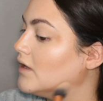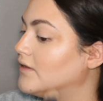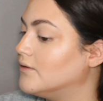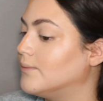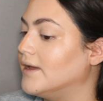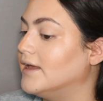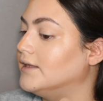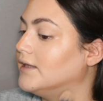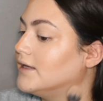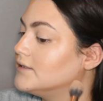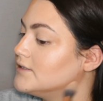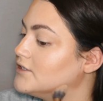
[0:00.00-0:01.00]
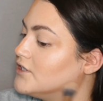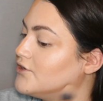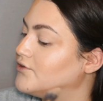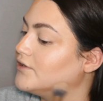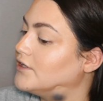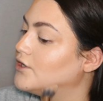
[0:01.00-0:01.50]
And the way I like to
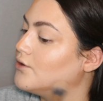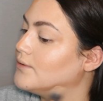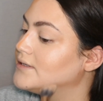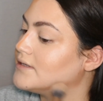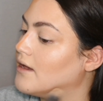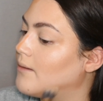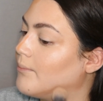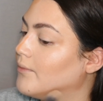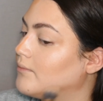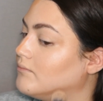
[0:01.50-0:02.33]
generally go is up.